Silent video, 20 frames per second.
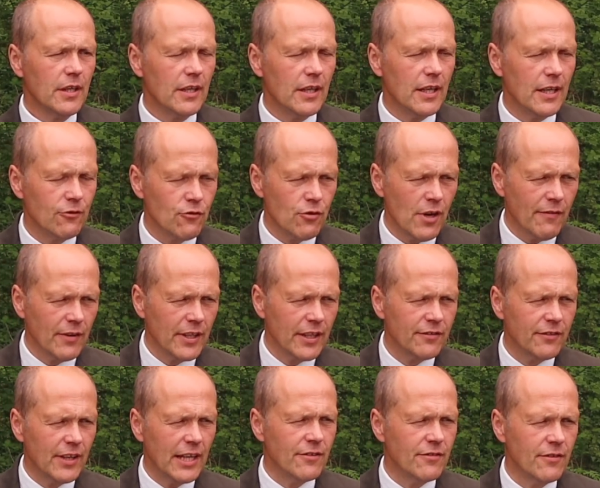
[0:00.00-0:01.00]
Uh, traveled
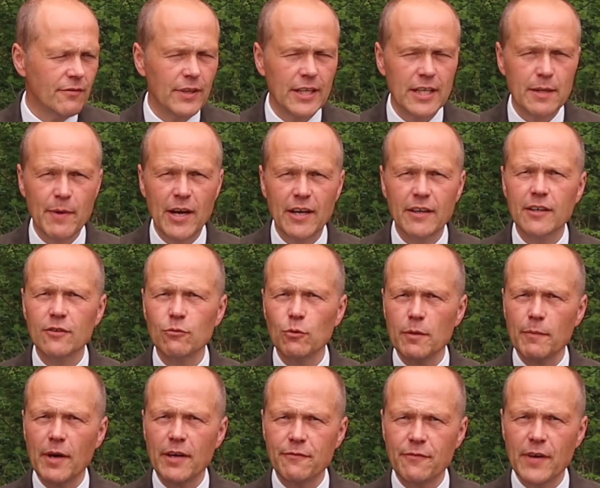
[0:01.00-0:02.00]
extensively in America, it's one
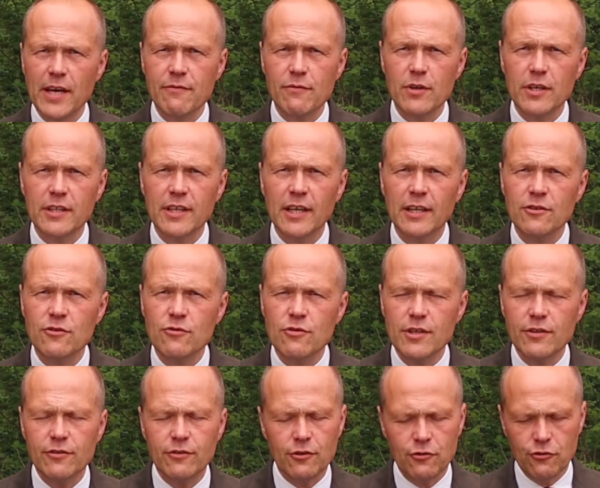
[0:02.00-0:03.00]
of my favorite
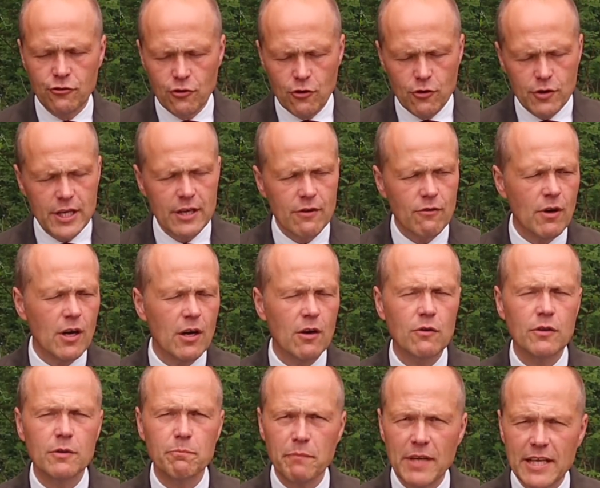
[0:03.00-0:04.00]
countries to journey
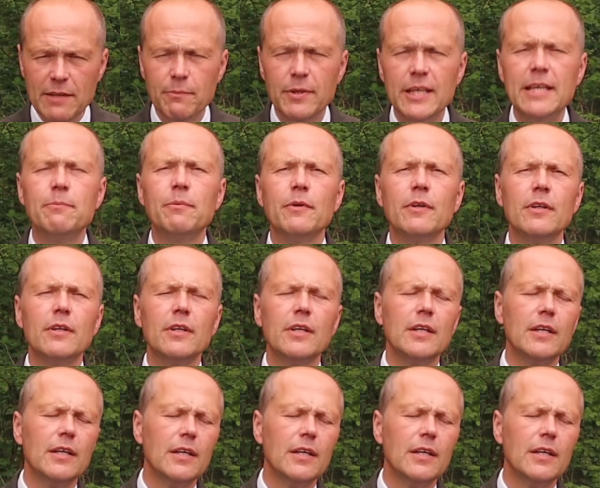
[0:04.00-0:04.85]
around, meet people,